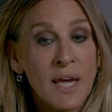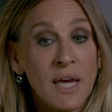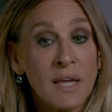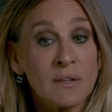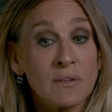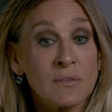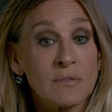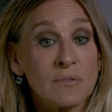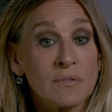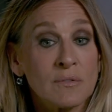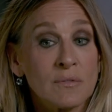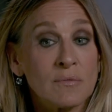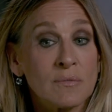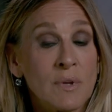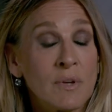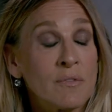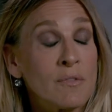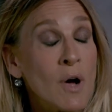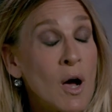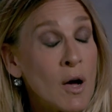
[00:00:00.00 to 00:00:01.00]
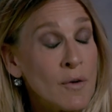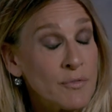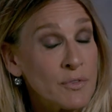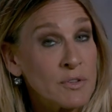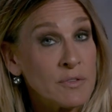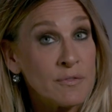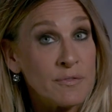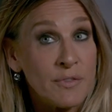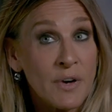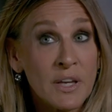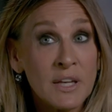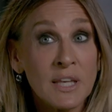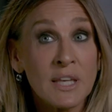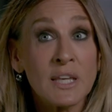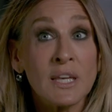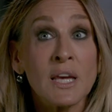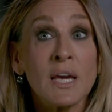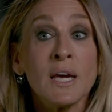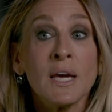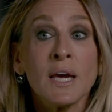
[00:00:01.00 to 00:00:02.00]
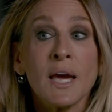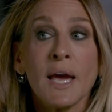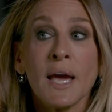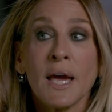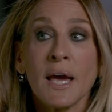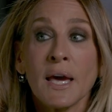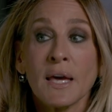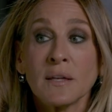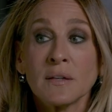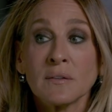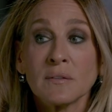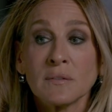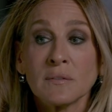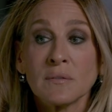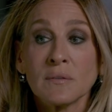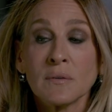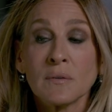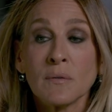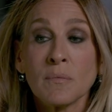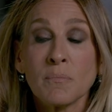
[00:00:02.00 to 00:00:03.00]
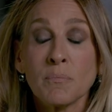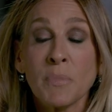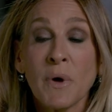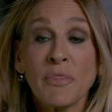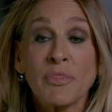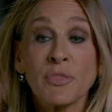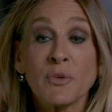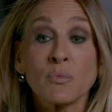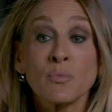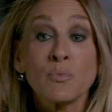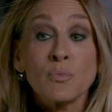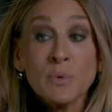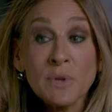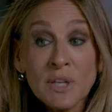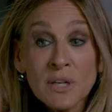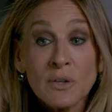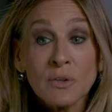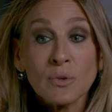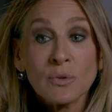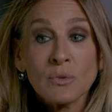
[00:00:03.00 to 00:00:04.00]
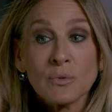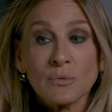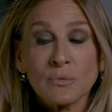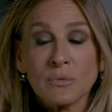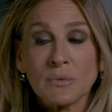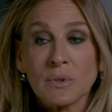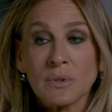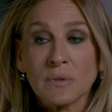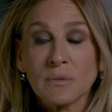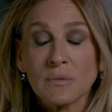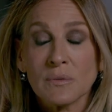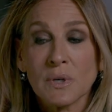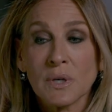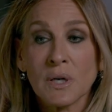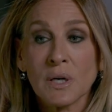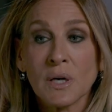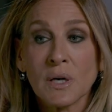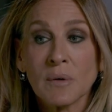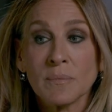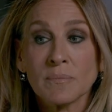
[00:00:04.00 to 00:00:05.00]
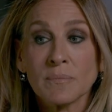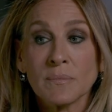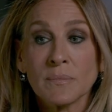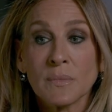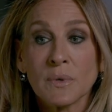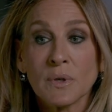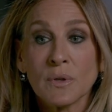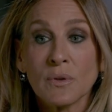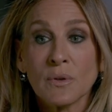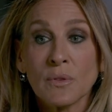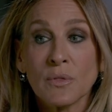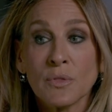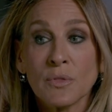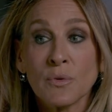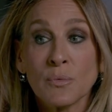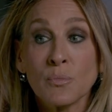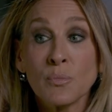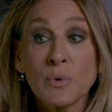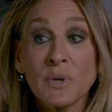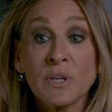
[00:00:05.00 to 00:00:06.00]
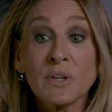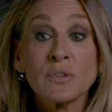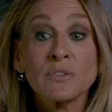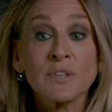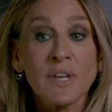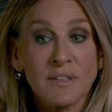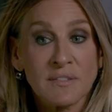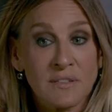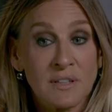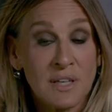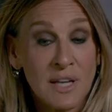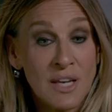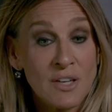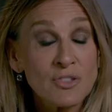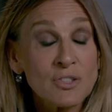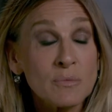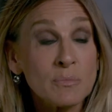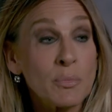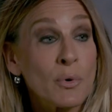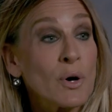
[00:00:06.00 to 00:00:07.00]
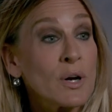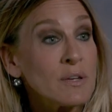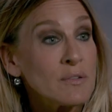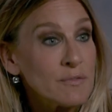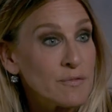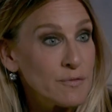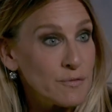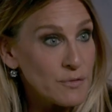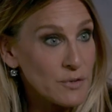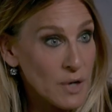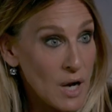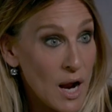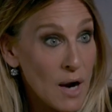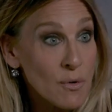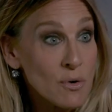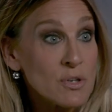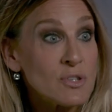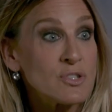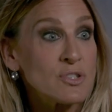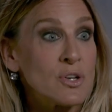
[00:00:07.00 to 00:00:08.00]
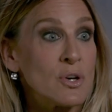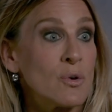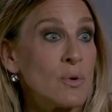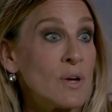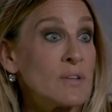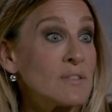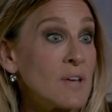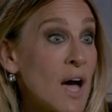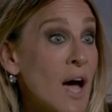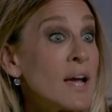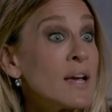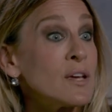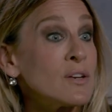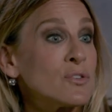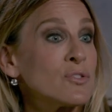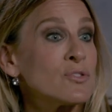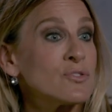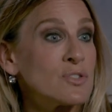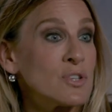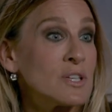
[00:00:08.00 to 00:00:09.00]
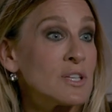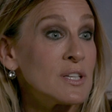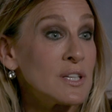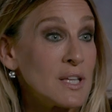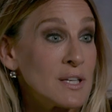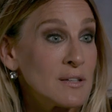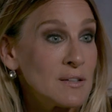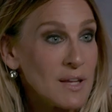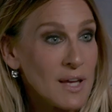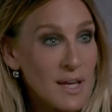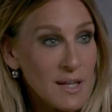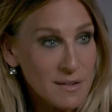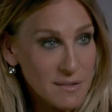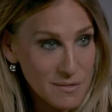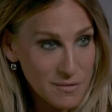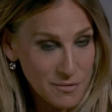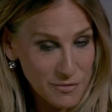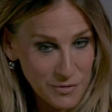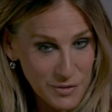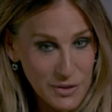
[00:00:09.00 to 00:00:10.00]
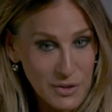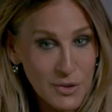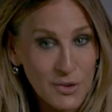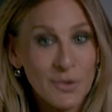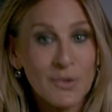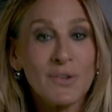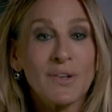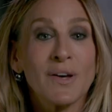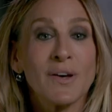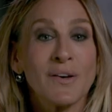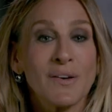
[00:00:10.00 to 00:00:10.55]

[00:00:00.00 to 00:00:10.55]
and eh, often funny, and but the real. Um, the real destination point for our show, as I understood it and, and feel